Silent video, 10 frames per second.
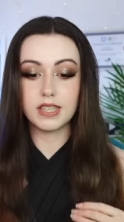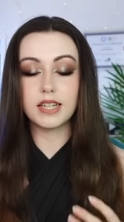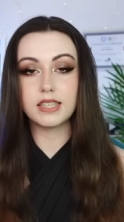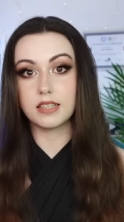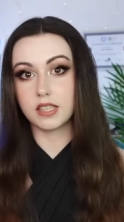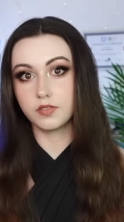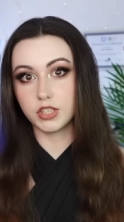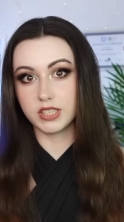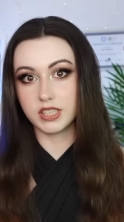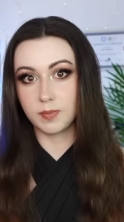DID, as I've
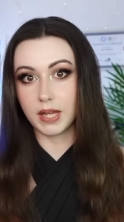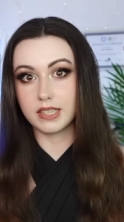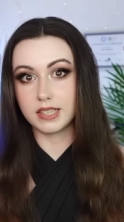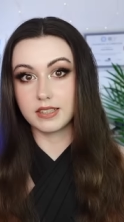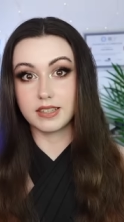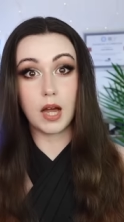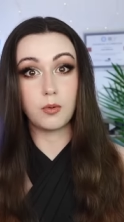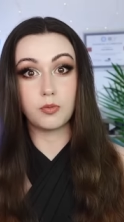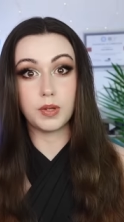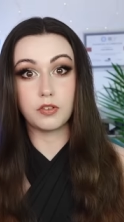just explained it, that
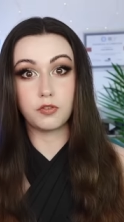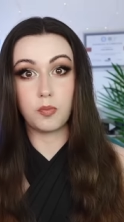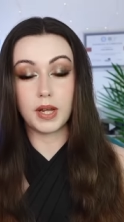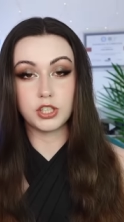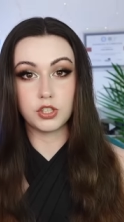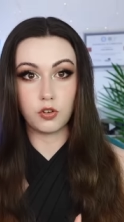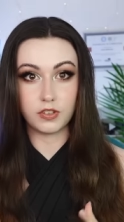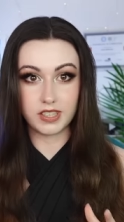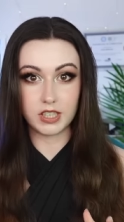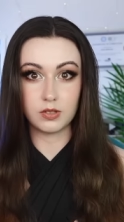would be the formation of
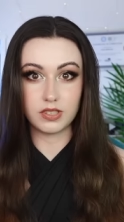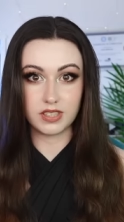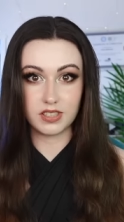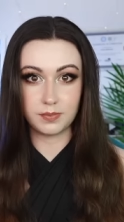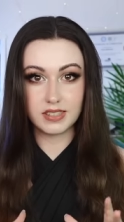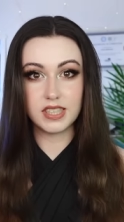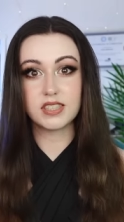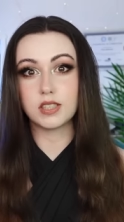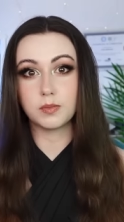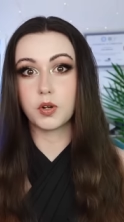a single system.
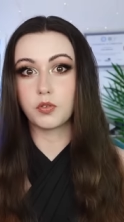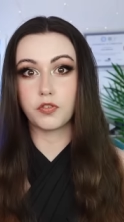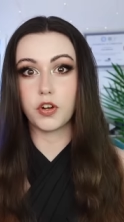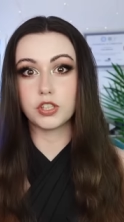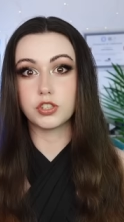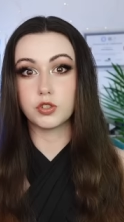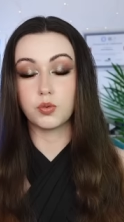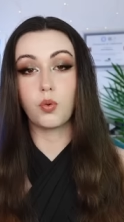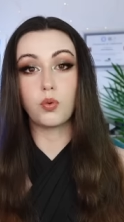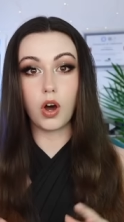System refers
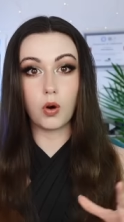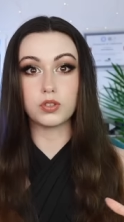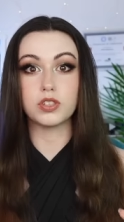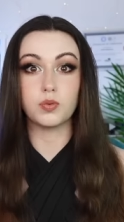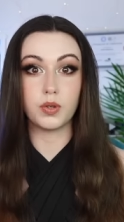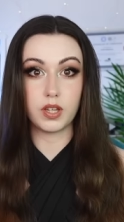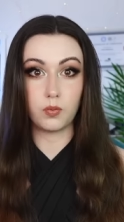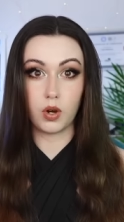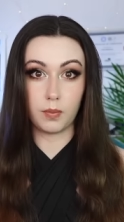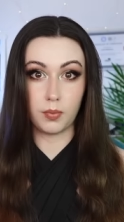to all the alters
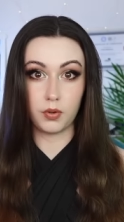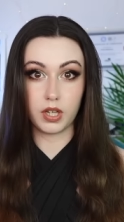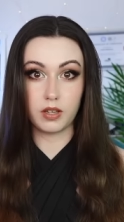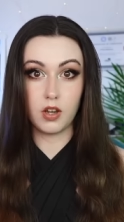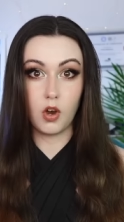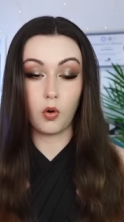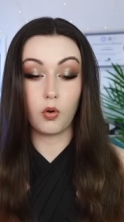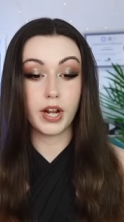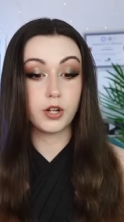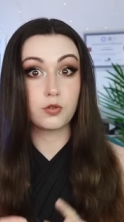within one body,
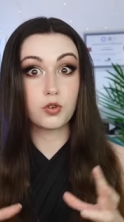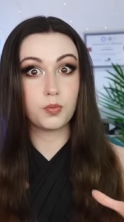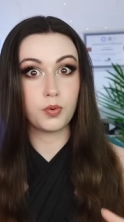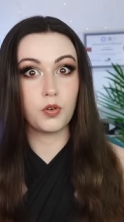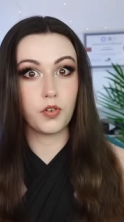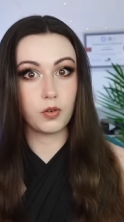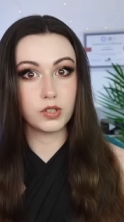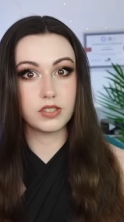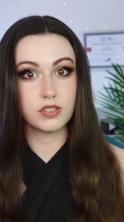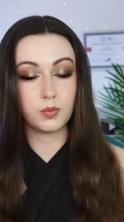or a group of
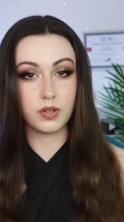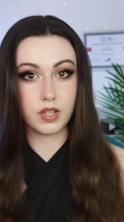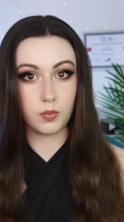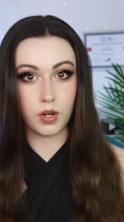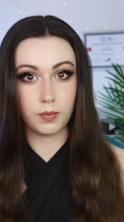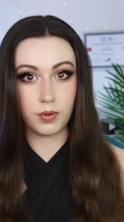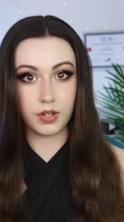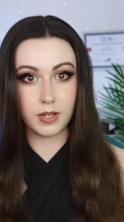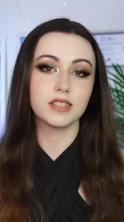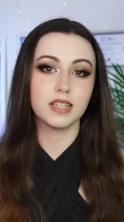alters within one body.